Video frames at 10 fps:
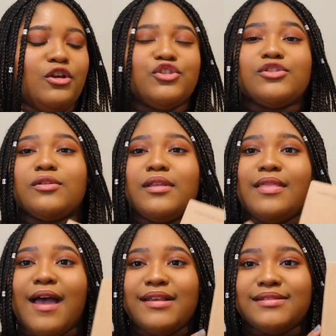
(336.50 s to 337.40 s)
So the
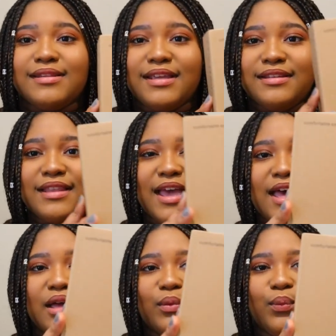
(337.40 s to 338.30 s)
last thing
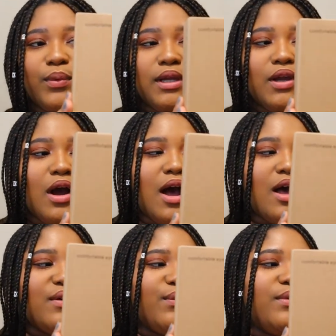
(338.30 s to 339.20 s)
that we
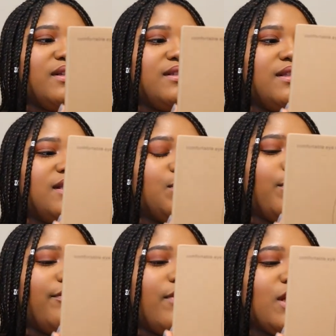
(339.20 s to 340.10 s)
got was this
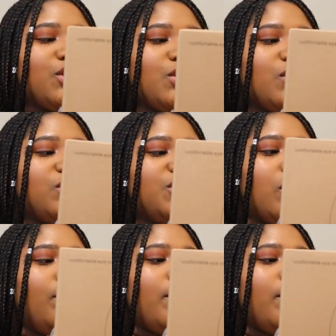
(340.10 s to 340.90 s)
professional gel